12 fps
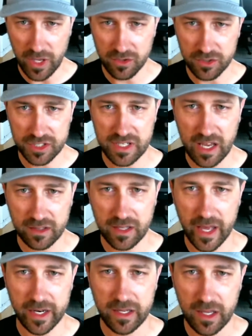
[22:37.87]
and we
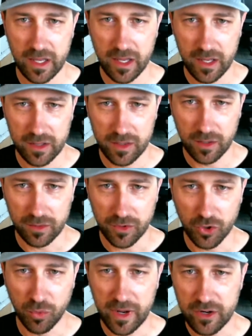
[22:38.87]
understand that
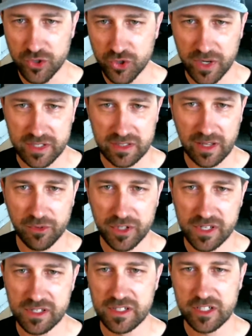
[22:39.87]
the greater
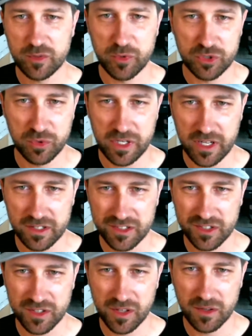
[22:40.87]
trust level that exists
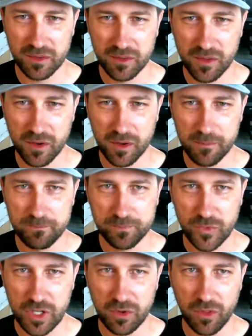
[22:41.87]
between us,
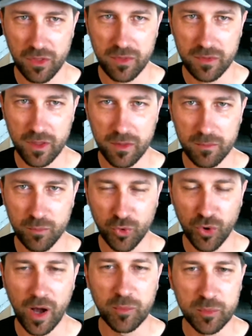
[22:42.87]
the
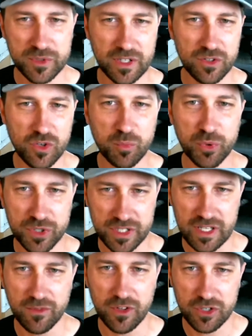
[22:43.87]
problems that you
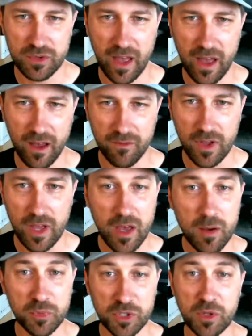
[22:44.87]
perceive that you have,
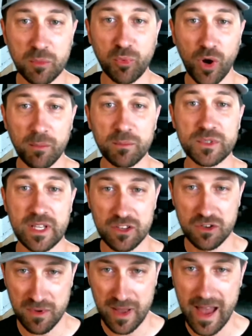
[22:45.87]
but then the problems
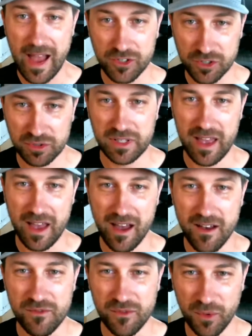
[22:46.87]
that you actually
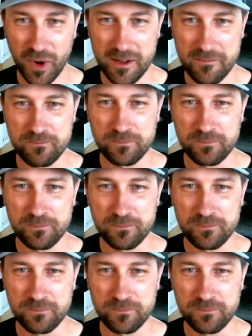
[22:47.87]
have, right?